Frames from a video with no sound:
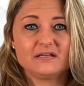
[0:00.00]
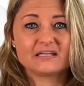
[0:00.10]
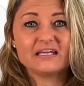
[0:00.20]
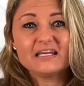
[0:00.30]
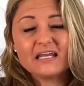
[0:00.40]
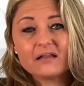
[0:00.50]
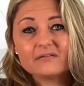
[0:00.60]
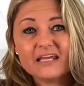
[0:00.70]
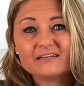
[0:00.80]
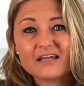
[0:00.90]
can get it
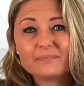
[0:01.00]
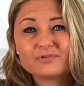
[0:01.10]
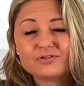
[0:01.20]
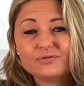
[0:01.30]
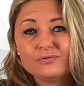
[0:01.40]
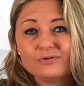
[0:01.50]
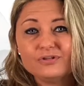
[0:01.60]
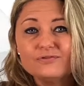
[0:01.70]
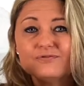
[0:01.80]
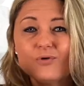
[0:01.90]
linked up to
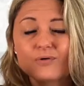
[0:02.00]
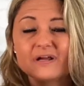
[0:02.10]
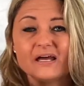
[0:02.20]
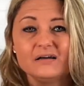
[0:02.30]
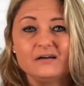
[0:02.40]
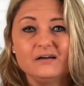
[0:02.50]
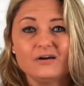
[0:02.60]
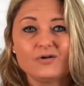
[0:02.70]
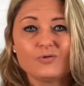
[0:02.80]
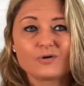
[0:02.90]
euphoria,
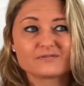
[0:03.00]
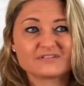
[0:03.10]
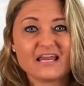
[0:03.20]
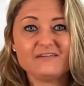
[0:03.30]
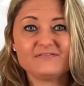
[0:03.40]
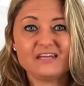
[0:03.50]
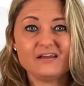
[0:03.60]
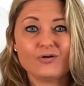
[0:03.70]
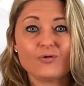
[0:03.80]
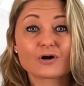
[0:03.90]
or
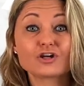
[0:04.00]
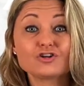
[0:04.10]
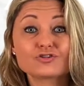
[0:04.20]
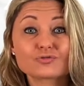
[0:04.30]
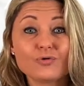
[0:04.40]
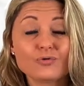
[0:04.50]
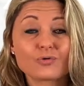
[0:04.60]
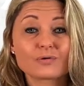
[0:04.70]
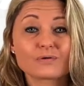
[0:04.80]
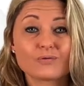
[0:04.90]
safety or
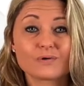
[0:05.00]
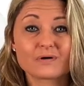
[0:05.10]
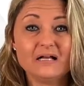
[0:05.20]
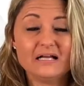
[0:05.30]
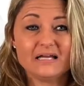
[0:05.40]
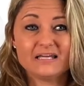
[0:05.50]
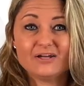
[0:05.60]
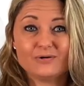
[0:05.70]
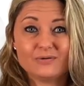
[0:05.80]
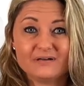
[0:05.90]
control or
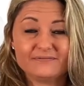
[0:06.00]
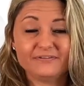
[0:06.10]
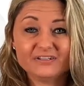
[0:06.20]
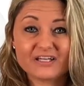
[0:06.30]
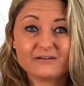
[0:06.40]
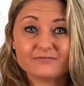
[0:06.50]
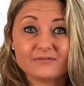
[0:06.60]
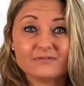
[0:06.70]
a feeling of,